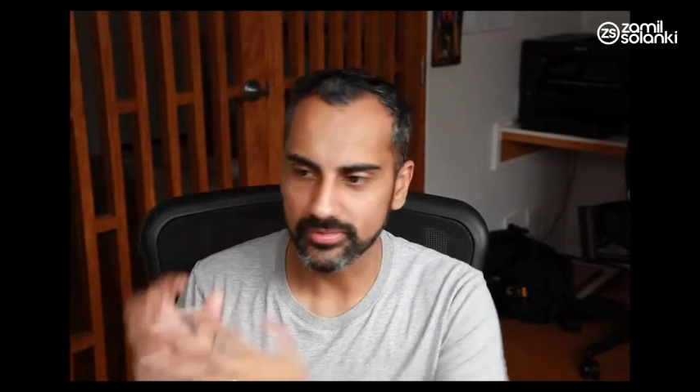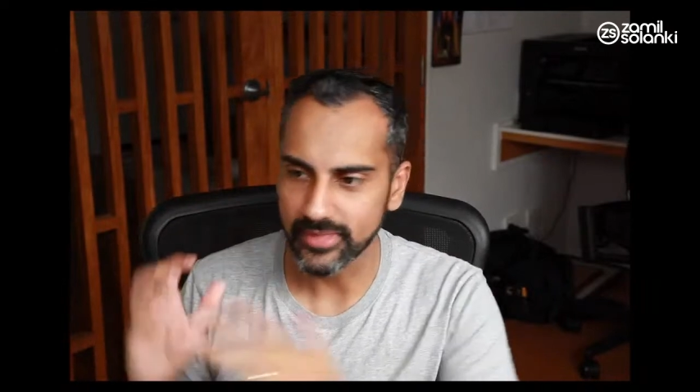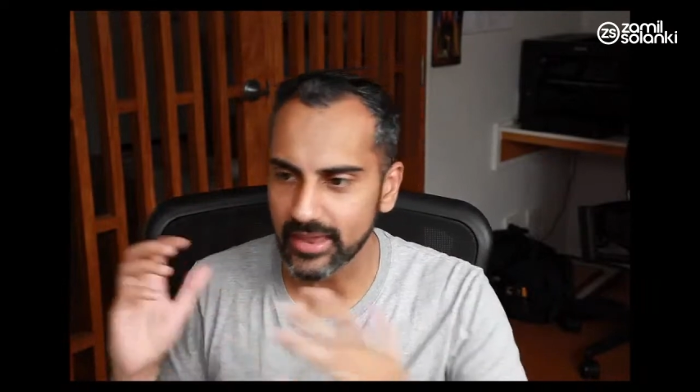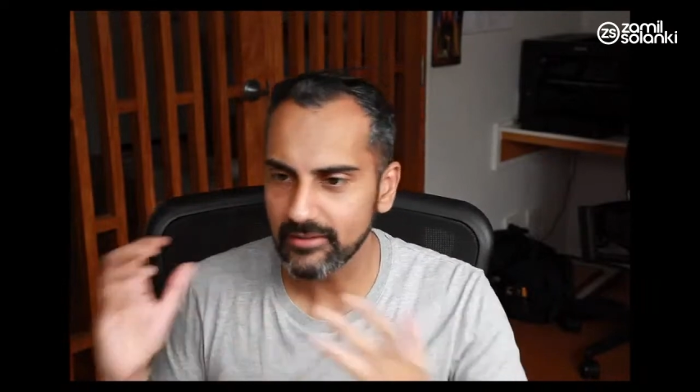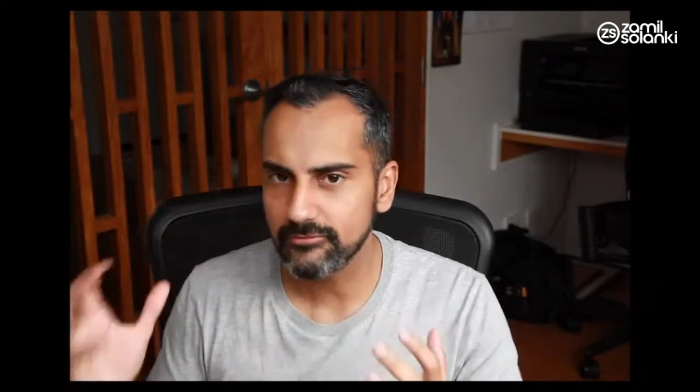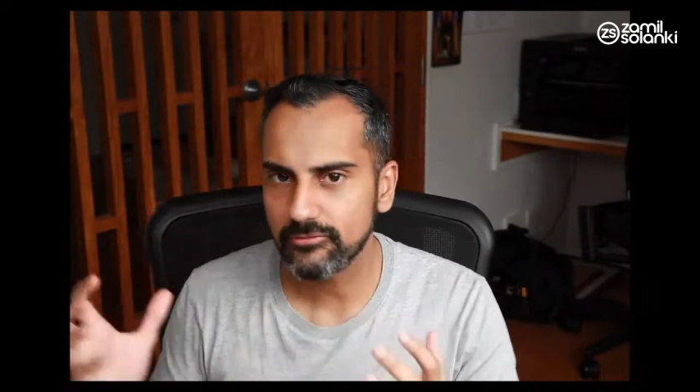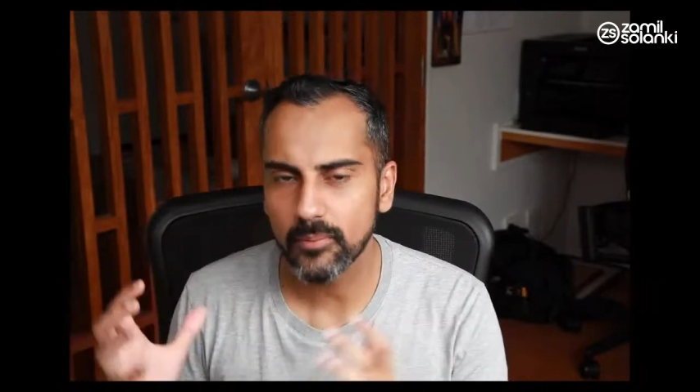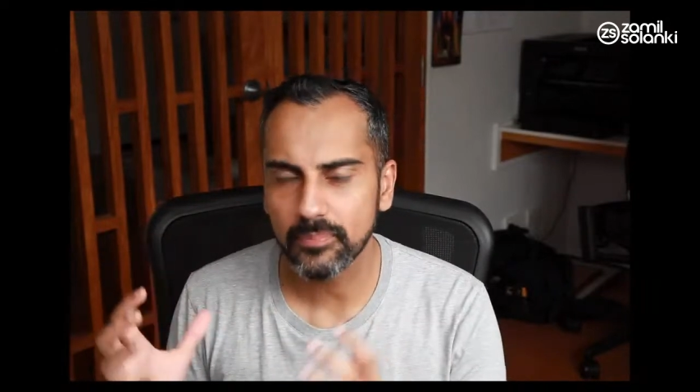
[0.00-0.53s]

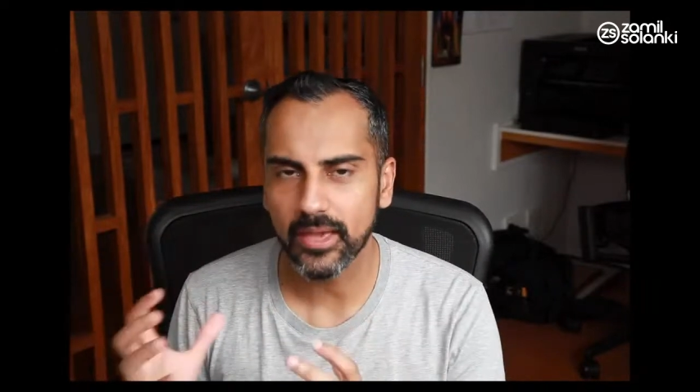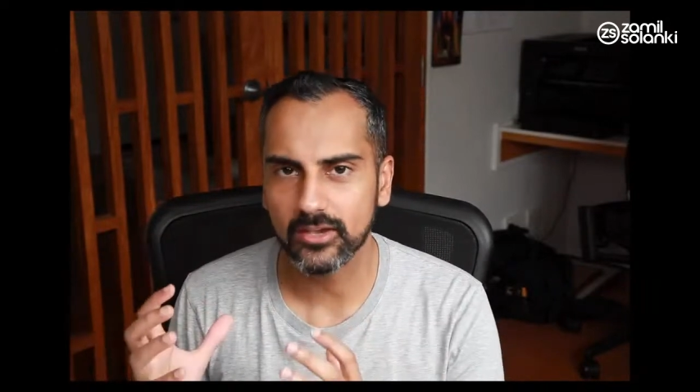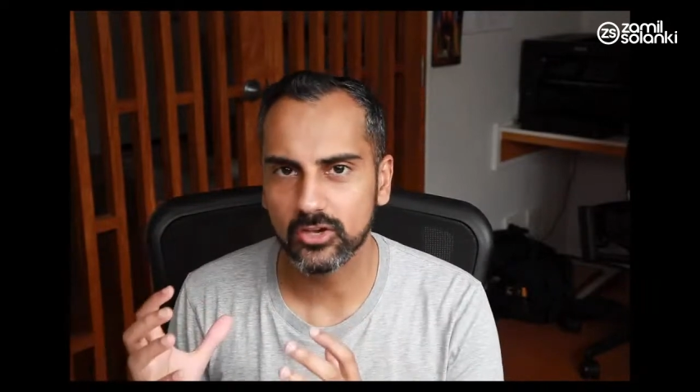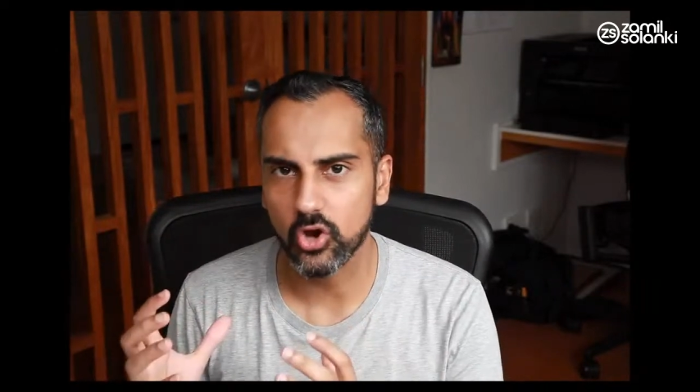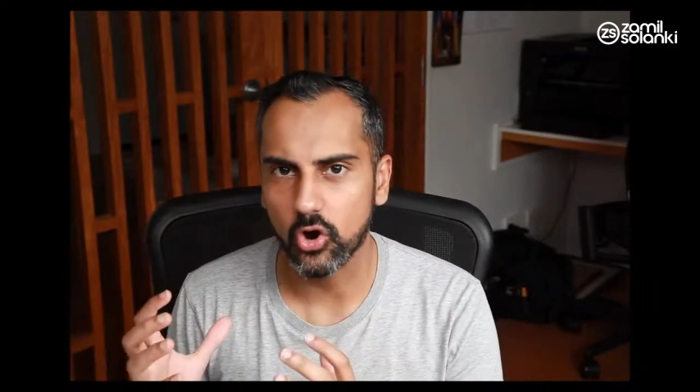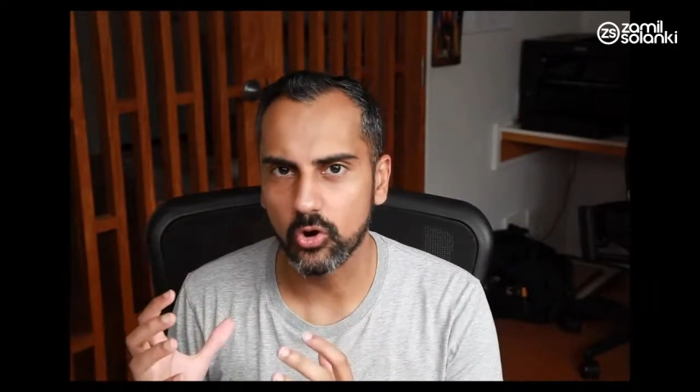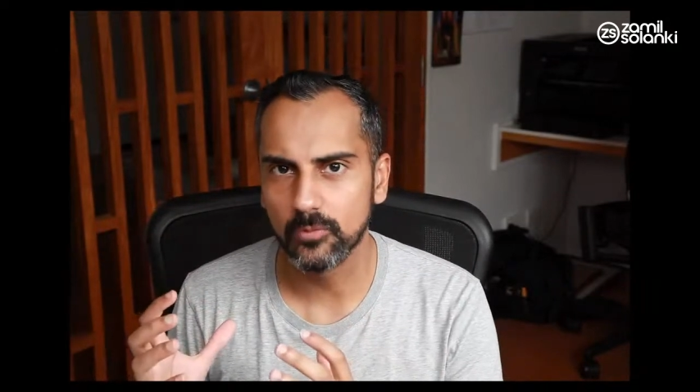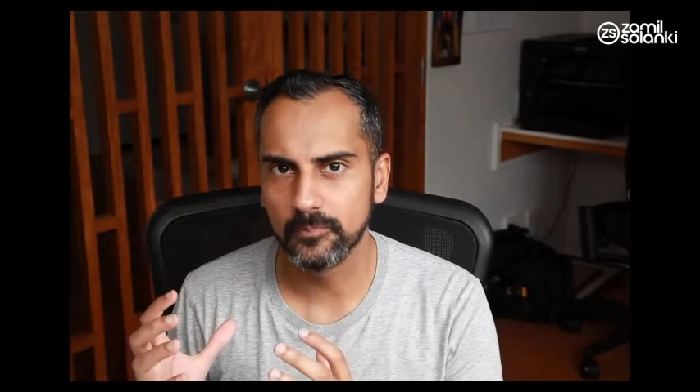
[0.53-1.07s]
Then from that
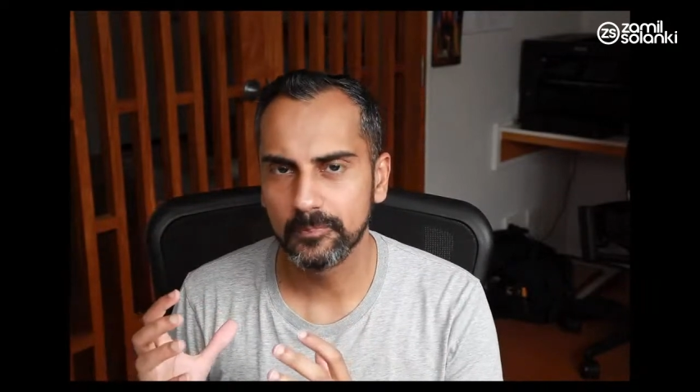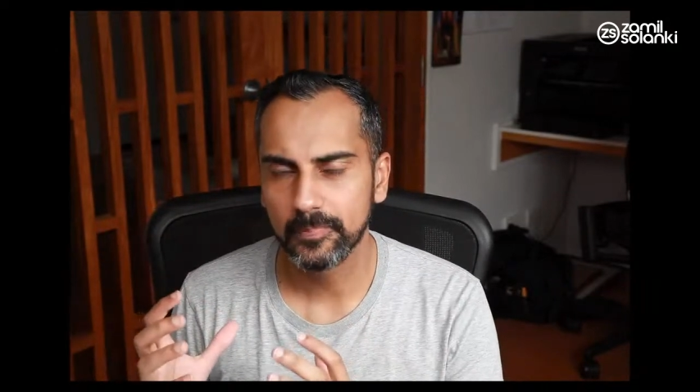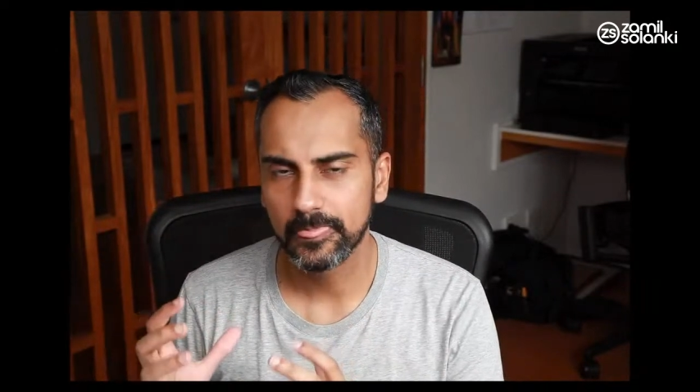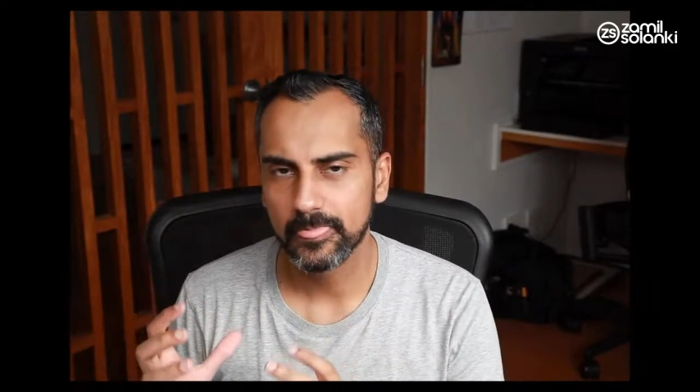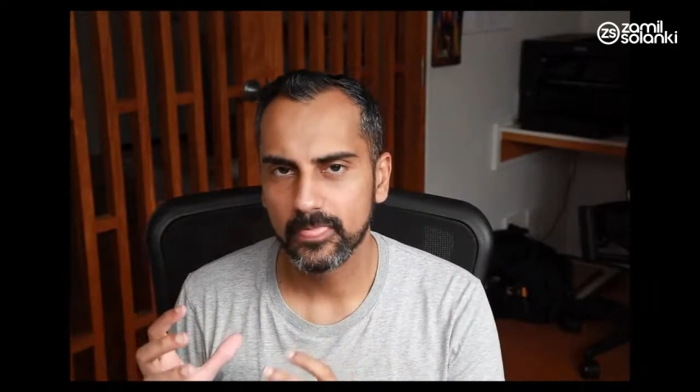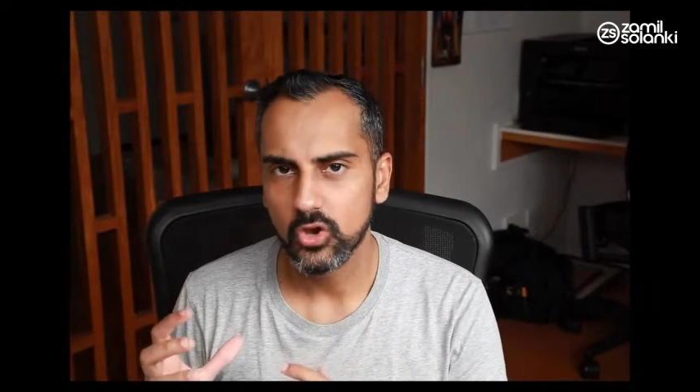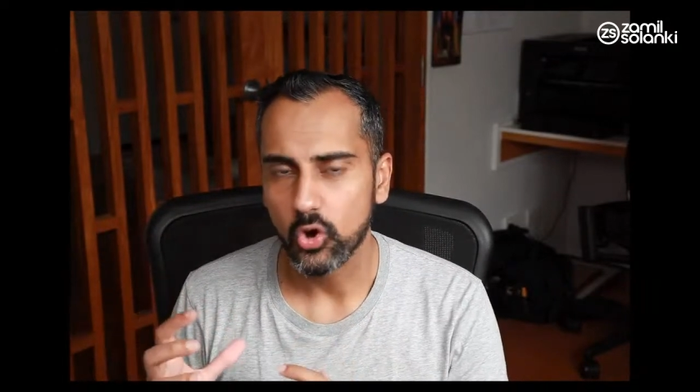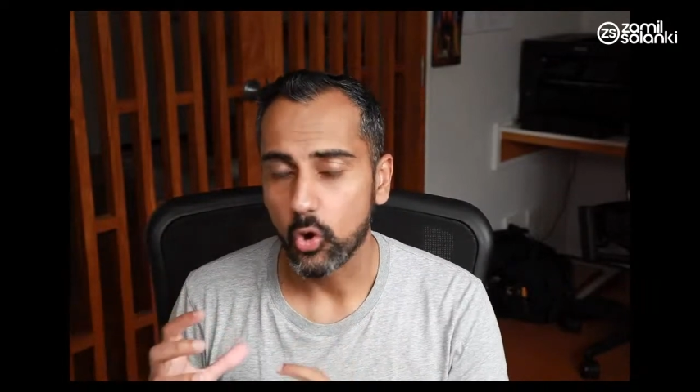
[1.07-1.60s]
goal
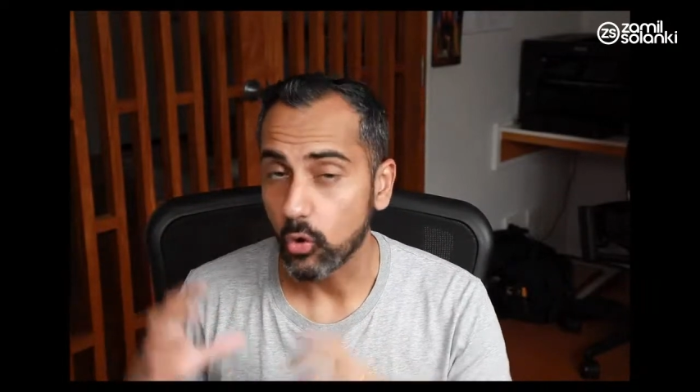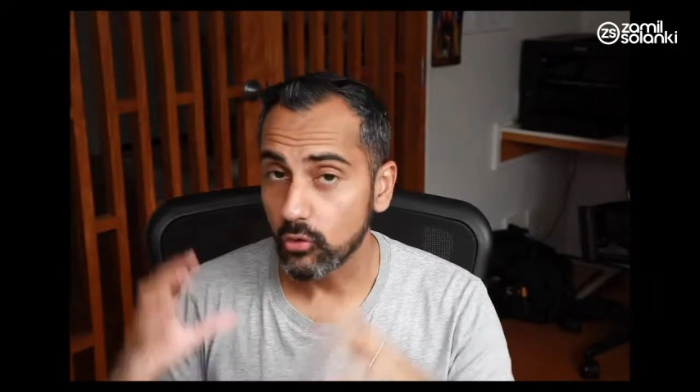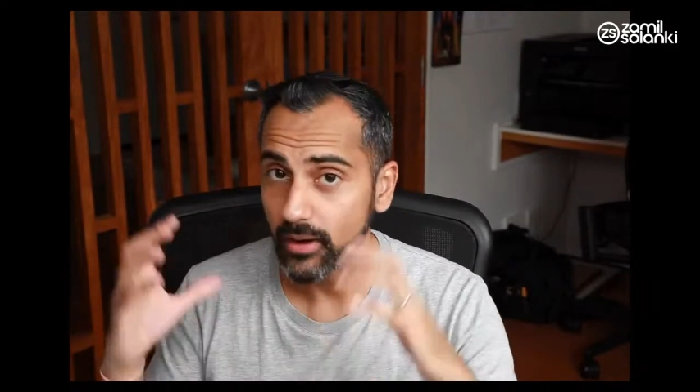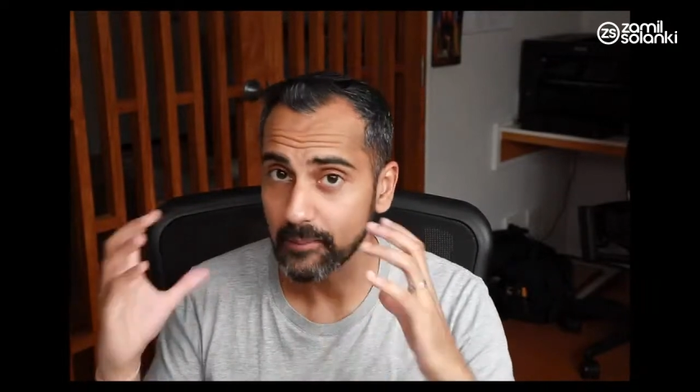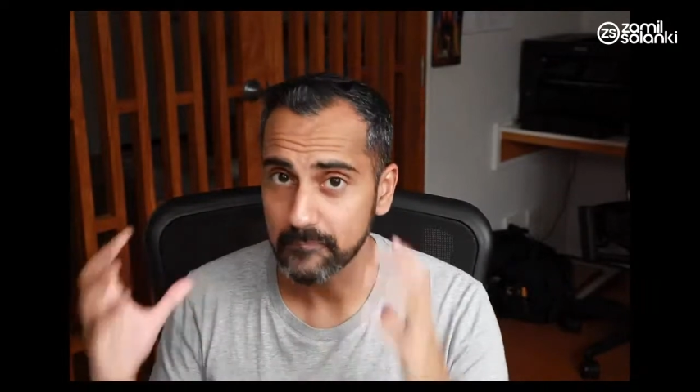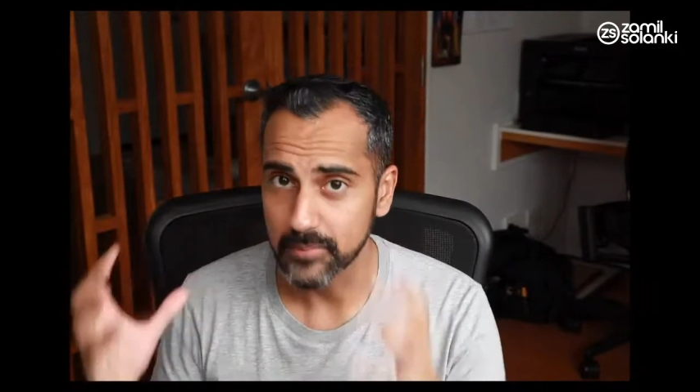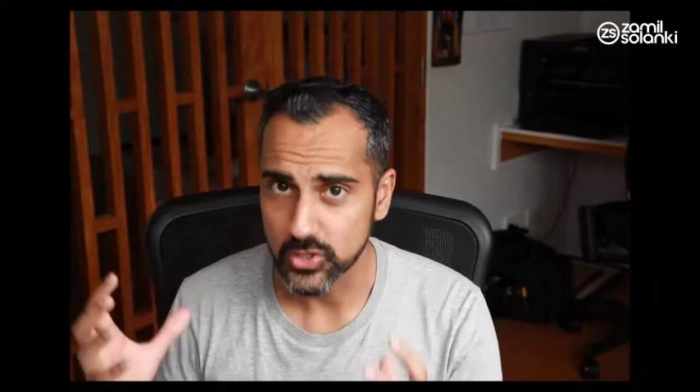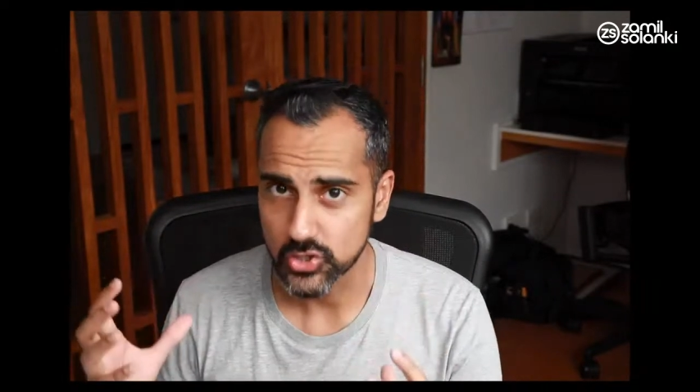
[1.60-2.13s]
or
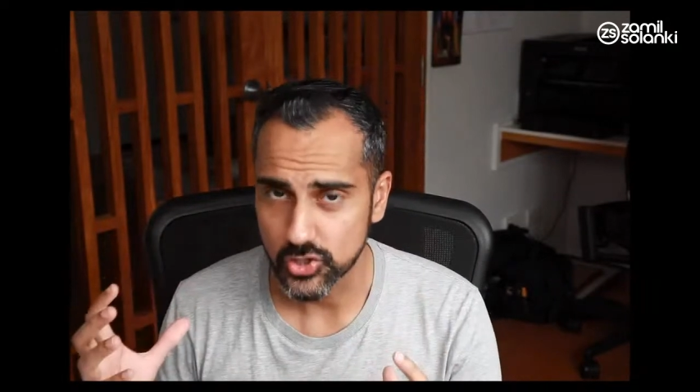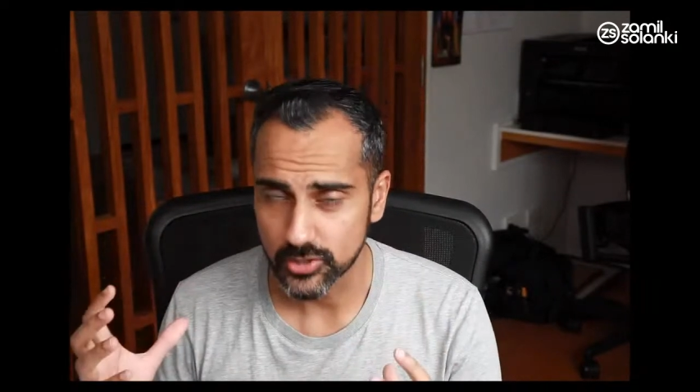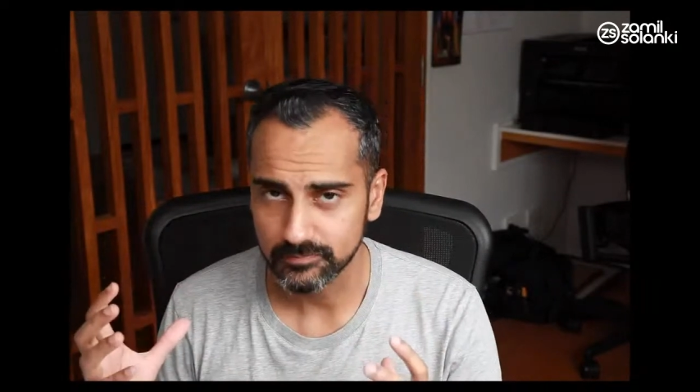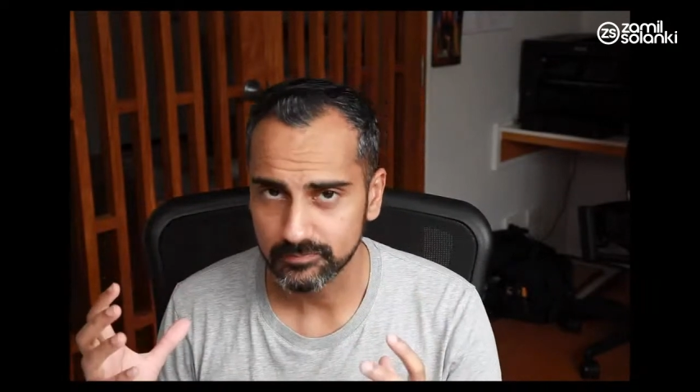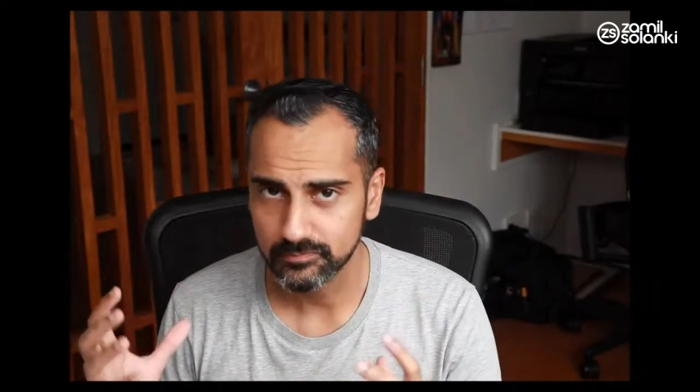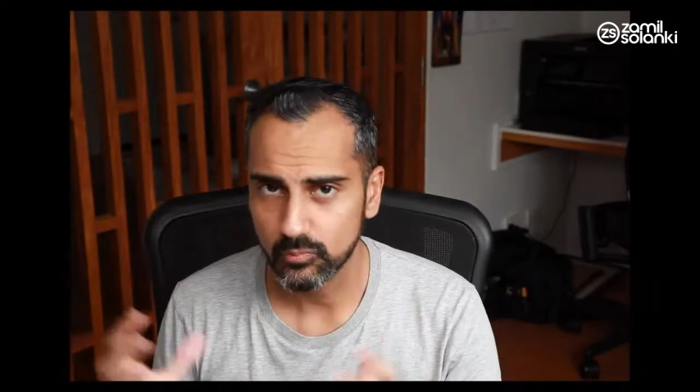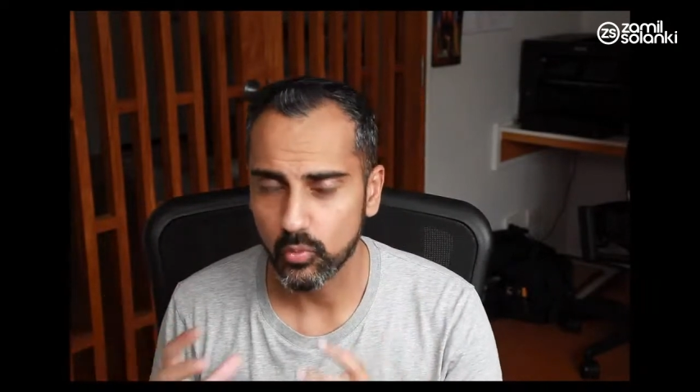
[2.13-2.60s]
our mission,